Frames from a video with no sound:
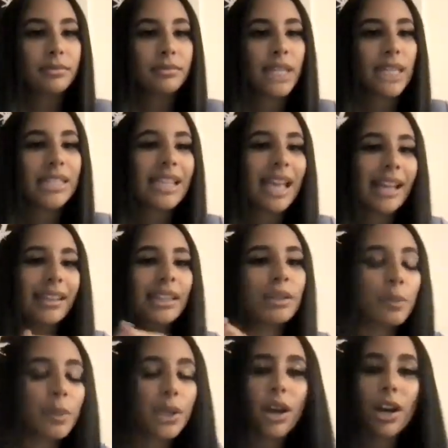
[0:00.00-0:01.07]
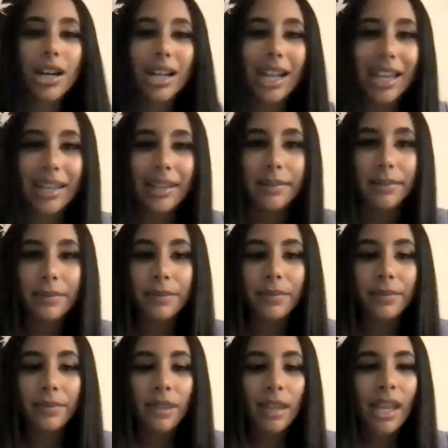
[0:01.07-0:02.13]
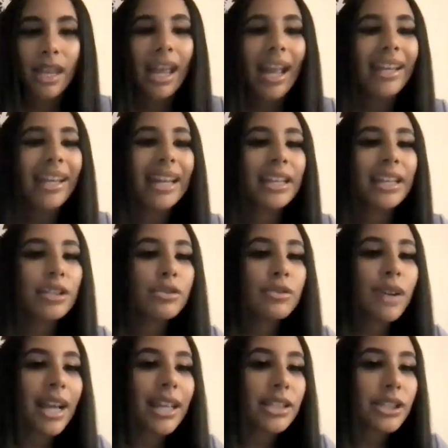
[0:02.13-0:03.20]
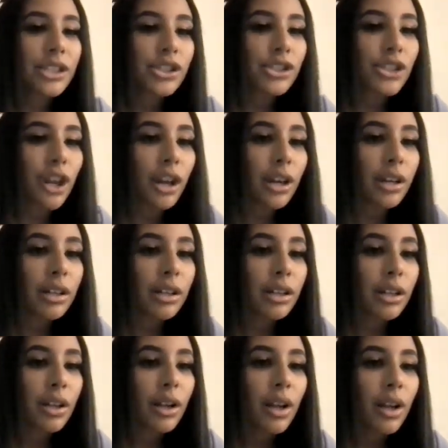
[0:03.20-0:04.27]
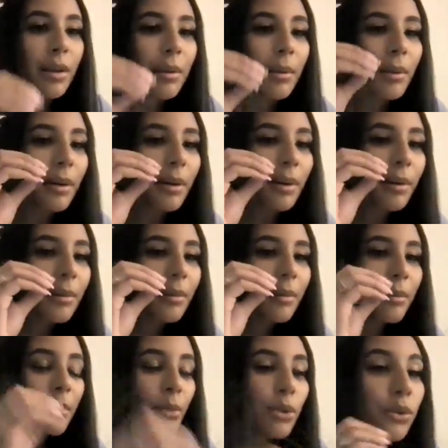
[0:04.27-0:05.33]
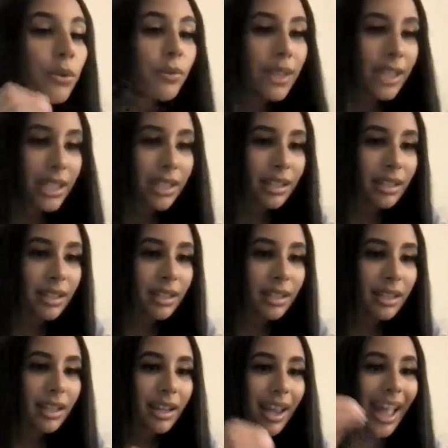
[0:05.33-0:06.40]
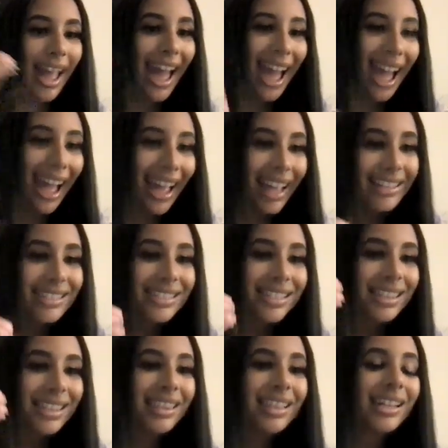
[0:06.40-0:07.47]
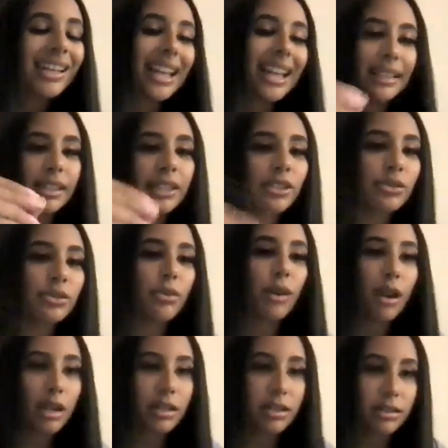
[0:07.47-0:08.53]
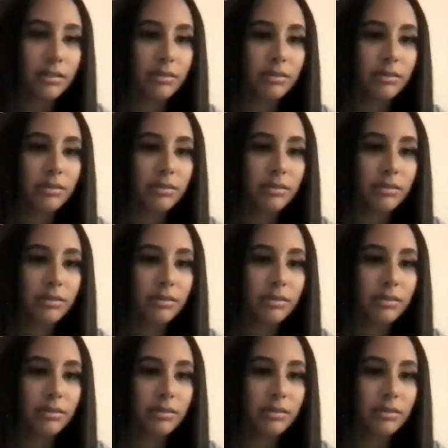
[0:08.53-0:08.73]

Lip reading: Exactly. We are alike. And I need you guys to start moving as the light that you are.